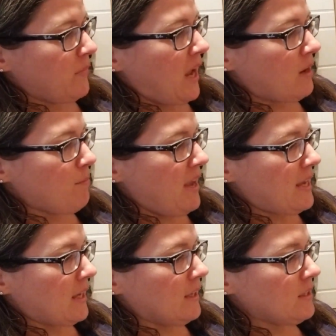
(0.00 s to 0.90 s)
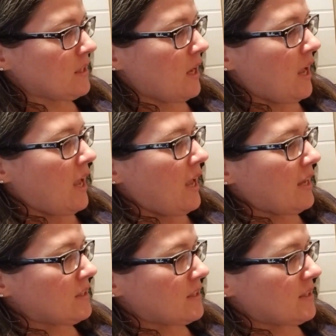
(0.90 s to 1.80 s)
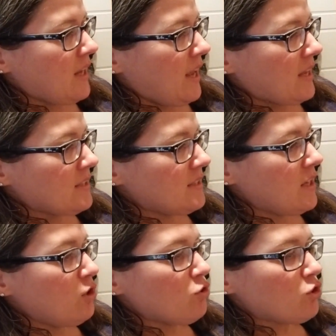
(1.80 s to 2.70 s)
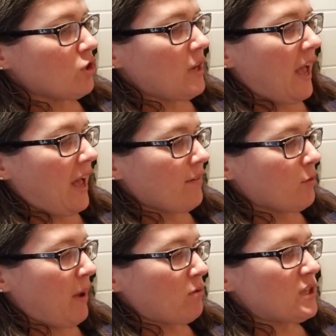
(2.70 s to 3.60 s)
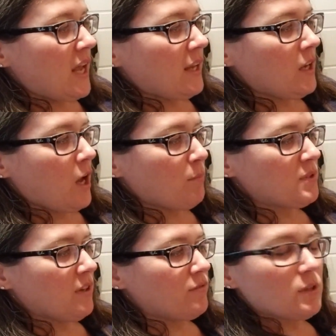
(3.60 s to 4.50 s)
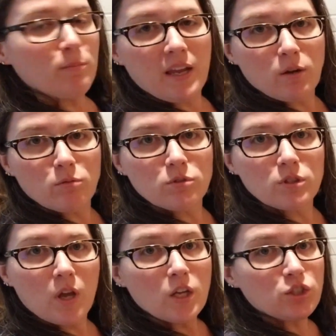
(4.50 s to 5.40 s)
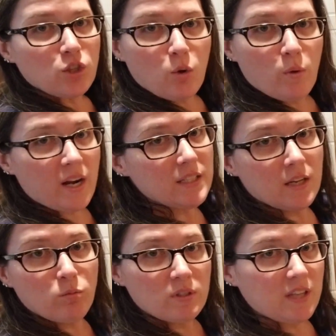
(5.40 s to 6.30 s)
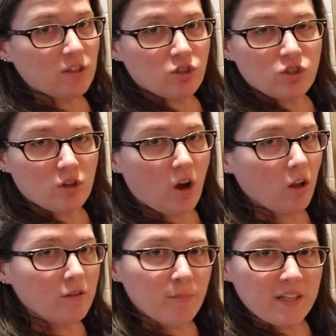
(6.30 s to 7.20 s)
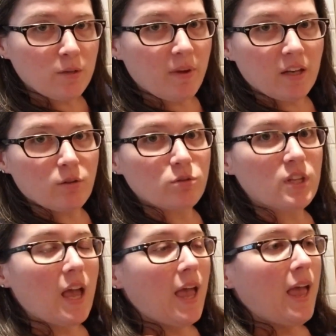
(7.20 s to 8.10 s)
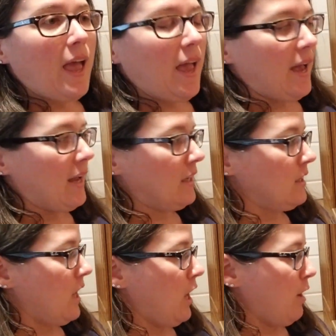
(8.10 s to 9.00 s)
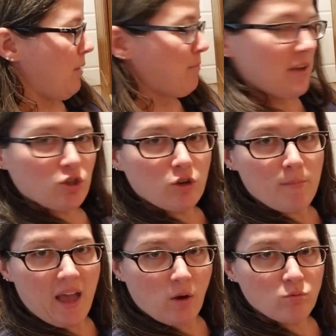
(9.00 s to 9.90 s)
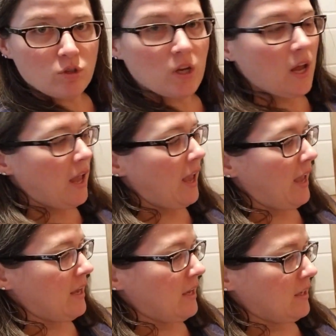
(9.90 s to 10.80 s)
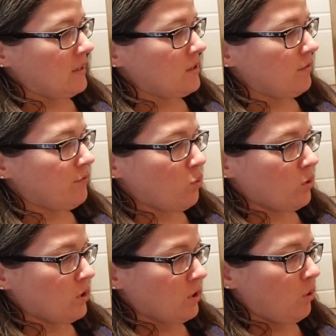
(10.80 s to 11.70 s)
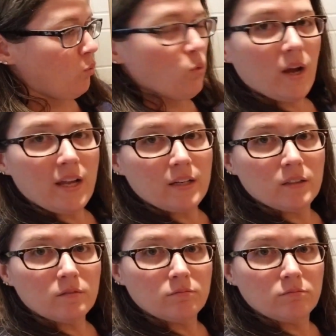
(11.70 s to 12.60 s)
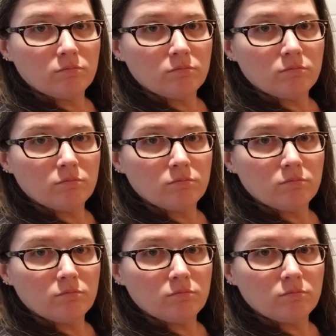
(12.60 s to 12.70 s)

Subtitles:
how to make it, it says that you should have about 10 cups of tomatoes. So what I did was I just took all of my tomatoes and I measured them out. And for 1